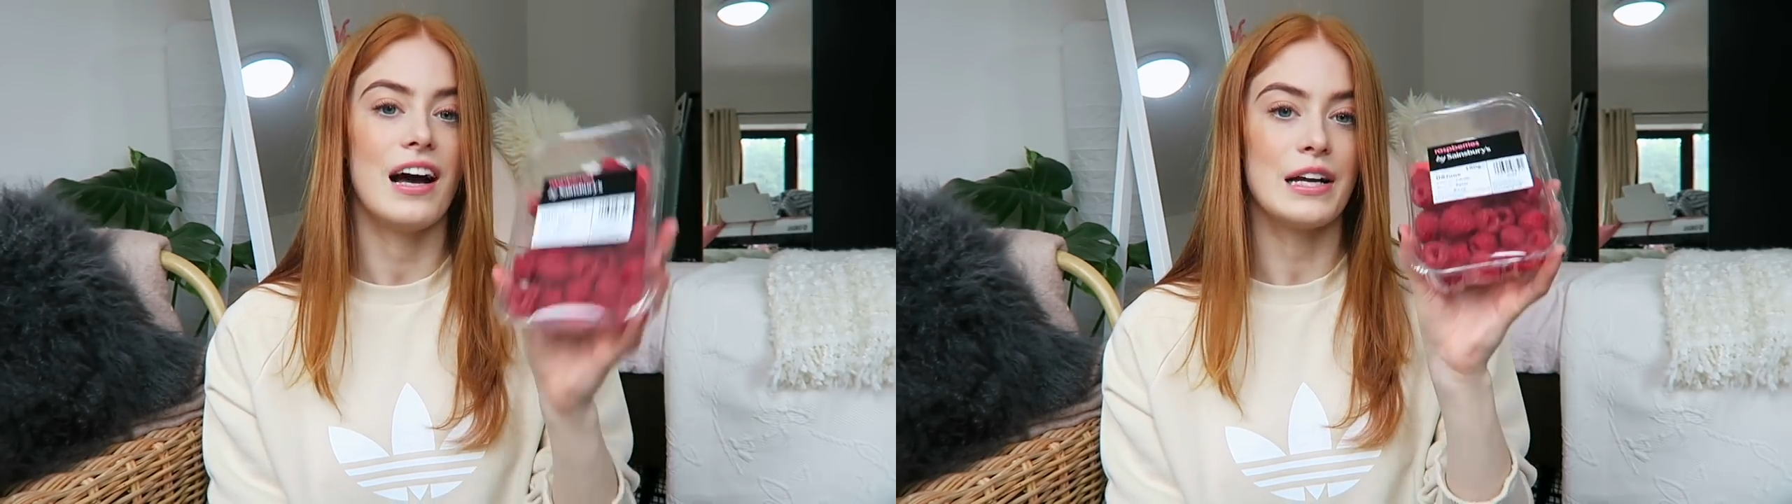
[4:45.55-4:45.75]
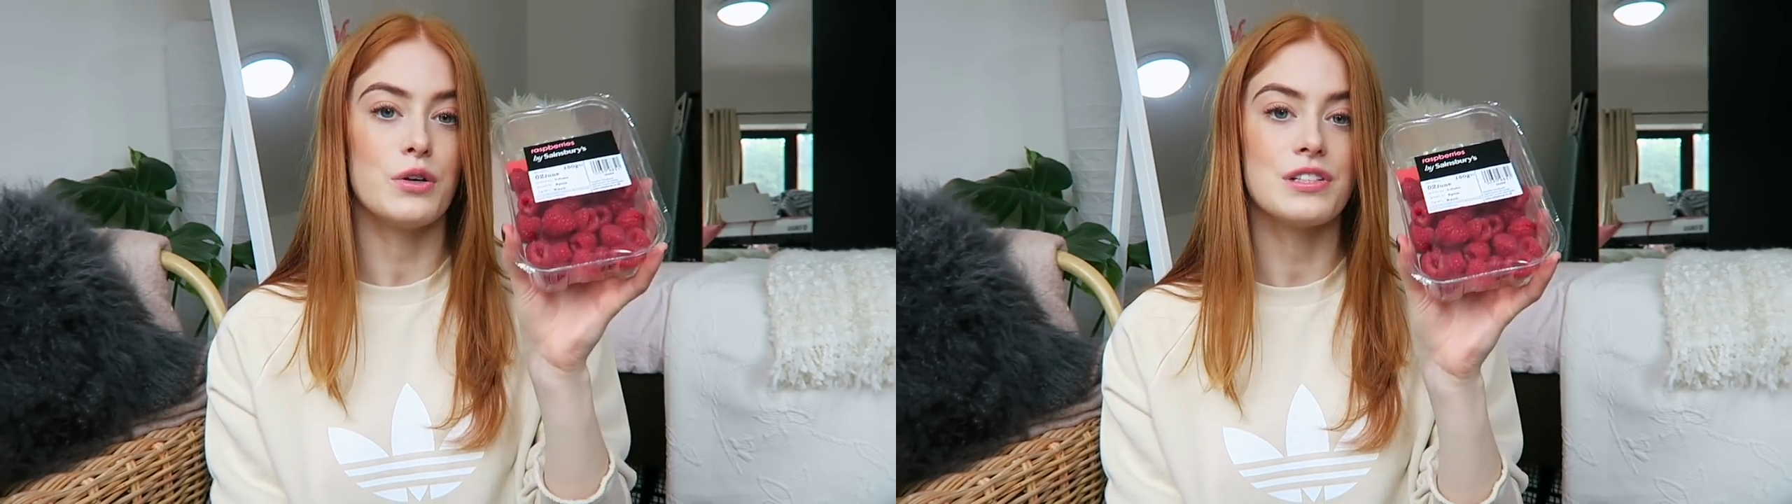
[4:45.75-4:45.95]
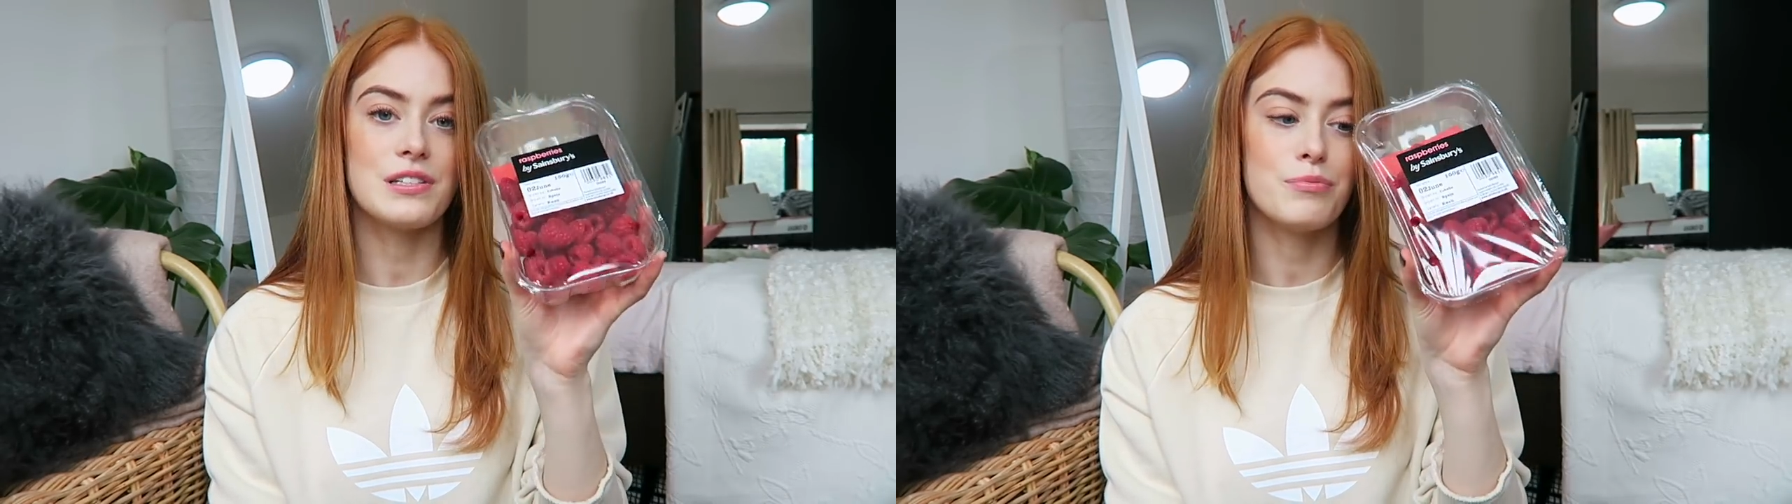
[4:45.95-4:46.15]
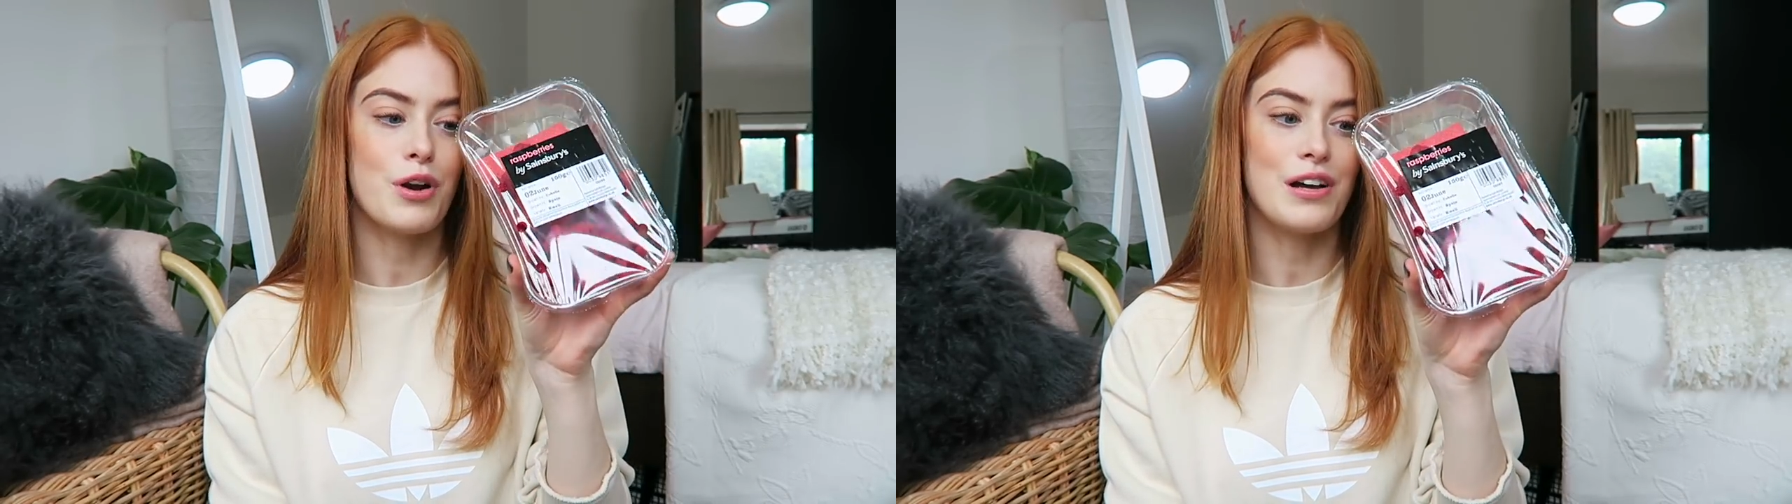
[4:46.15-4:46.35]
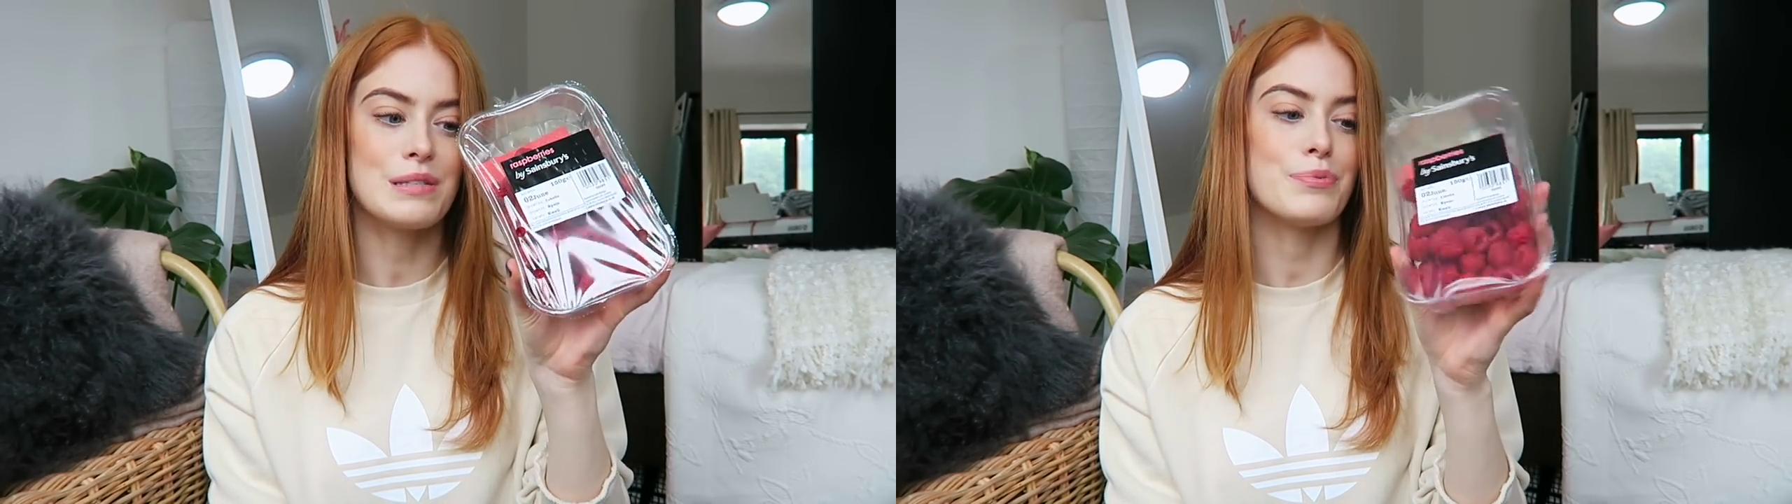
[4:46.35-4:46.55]
I got some
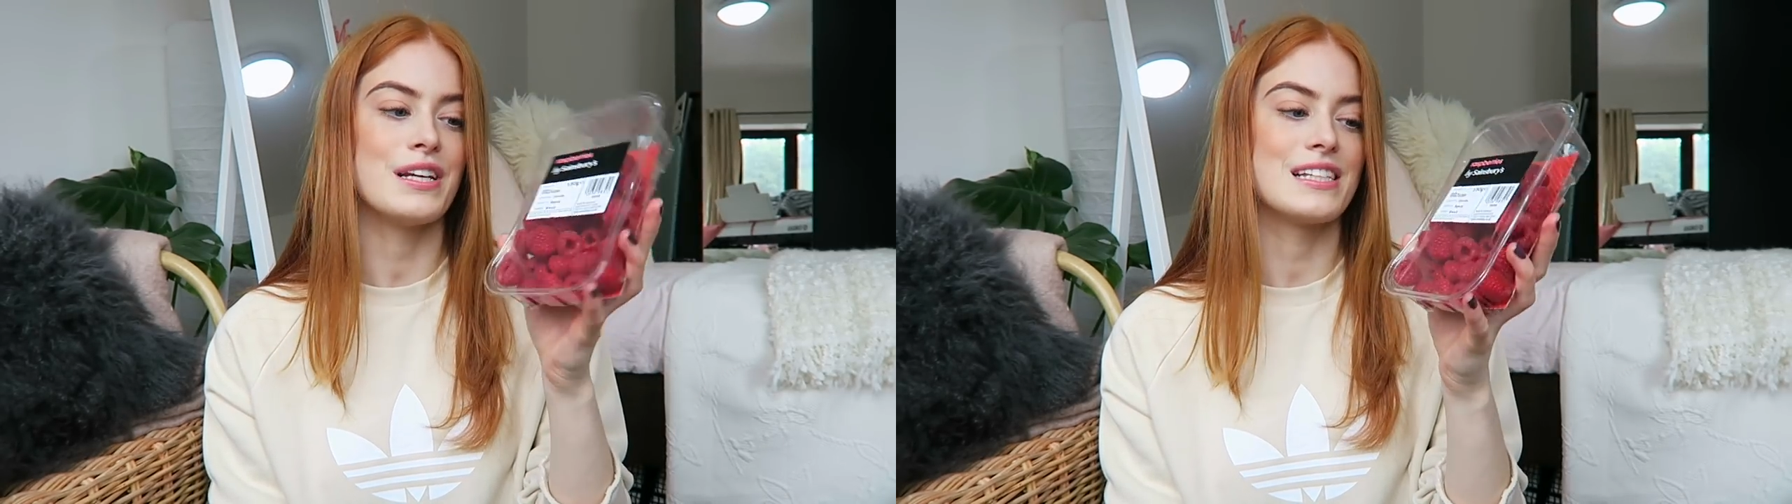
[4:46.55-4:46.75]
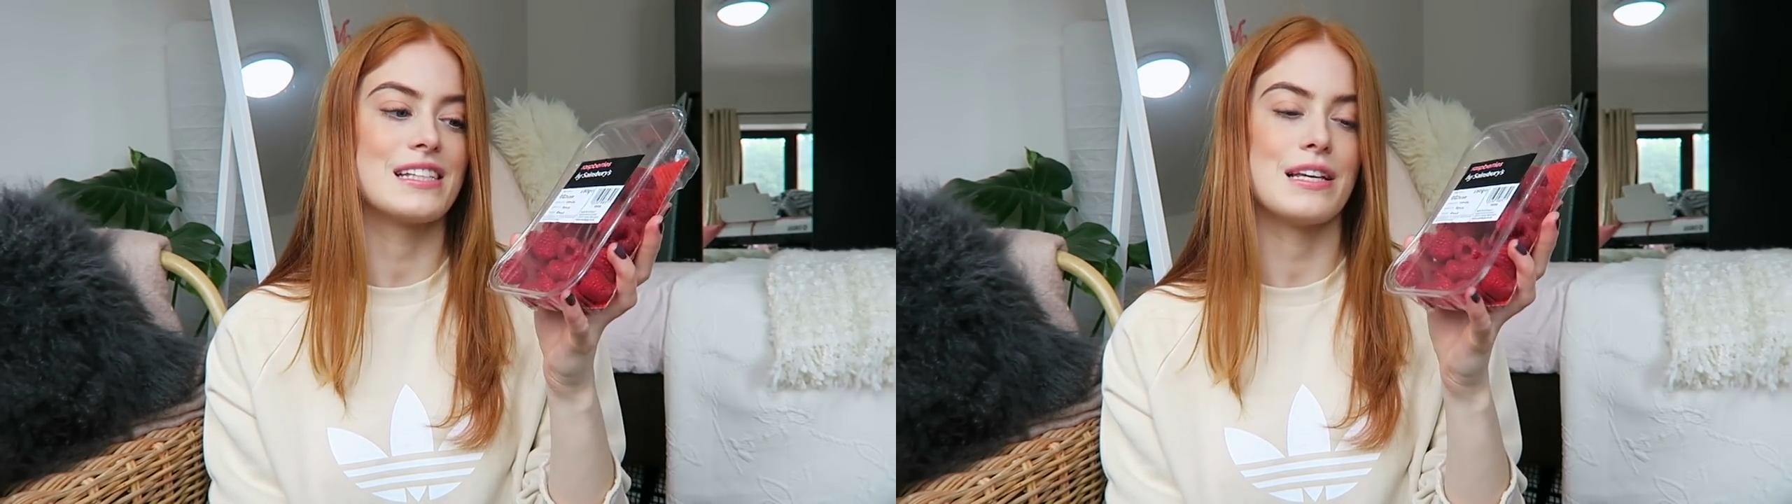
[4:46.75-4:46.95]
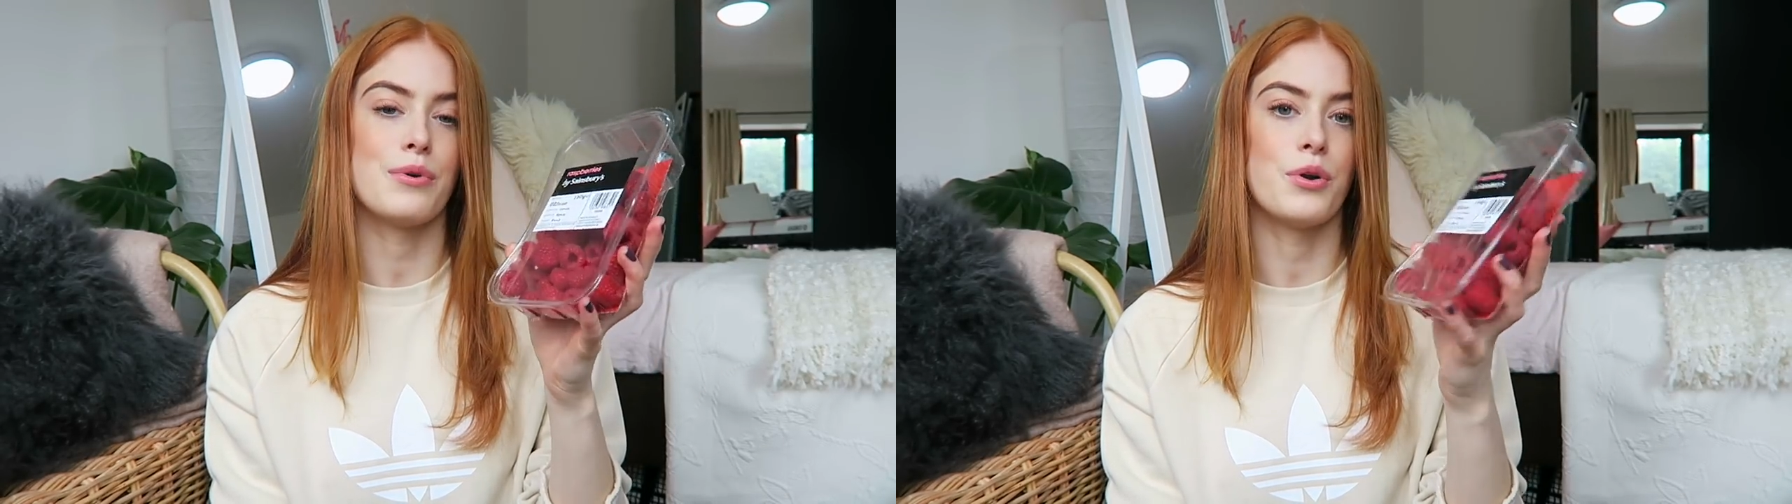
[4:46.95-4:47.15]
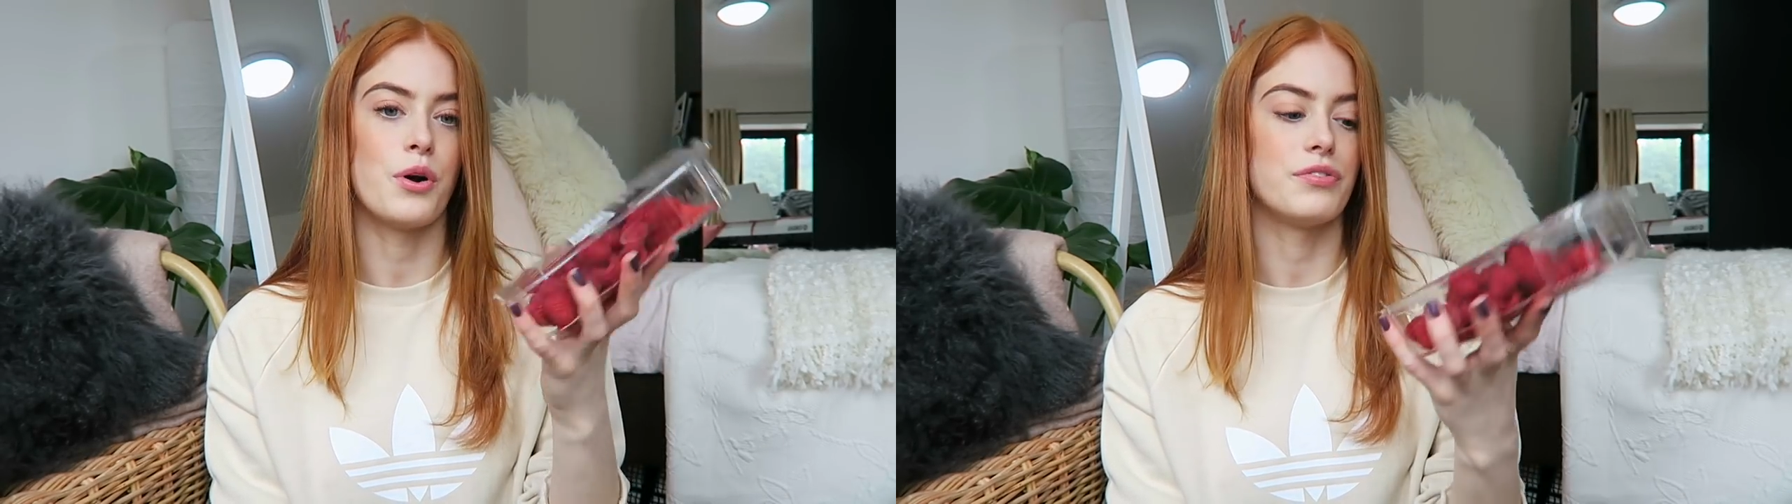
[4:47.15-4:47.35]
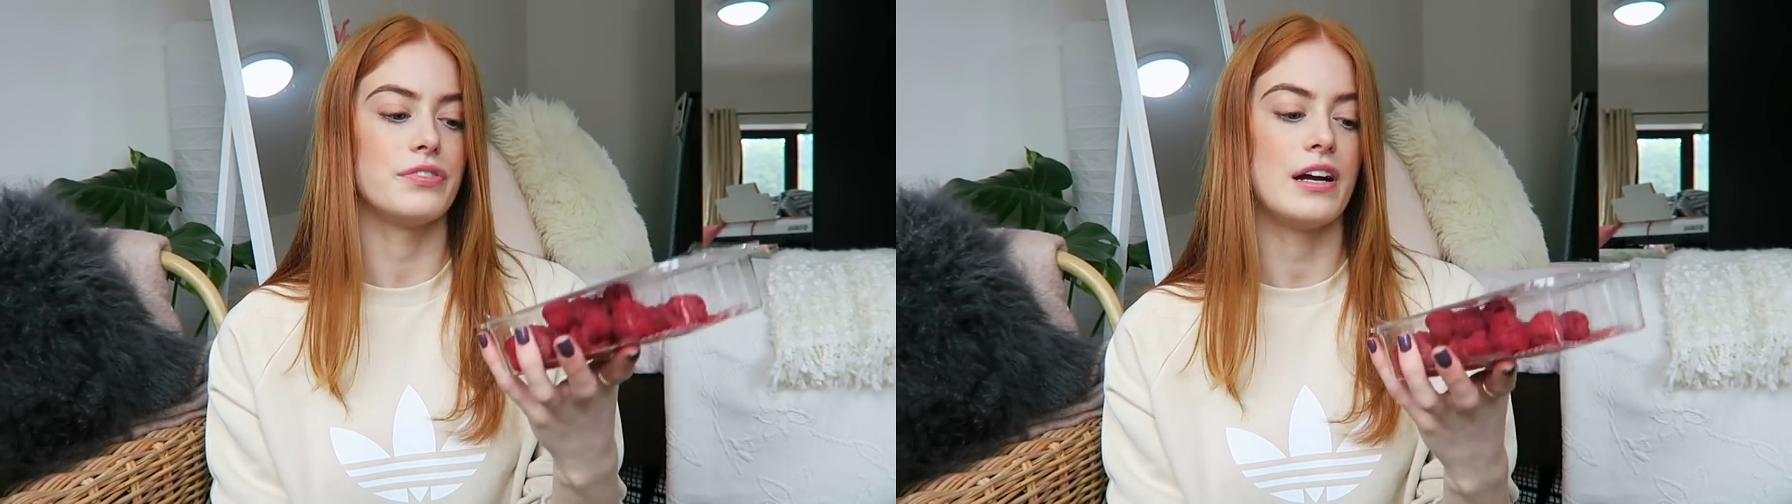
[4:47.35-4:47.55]
raspberries because they were on
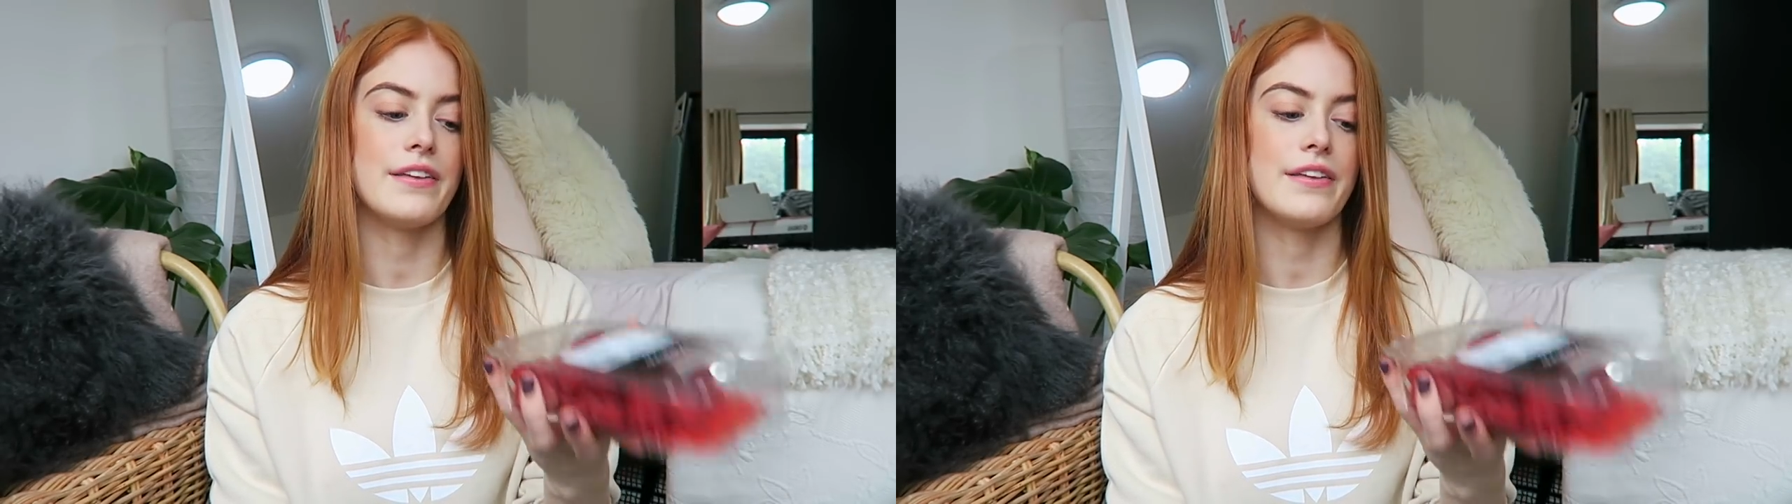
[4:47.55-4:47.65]
offer.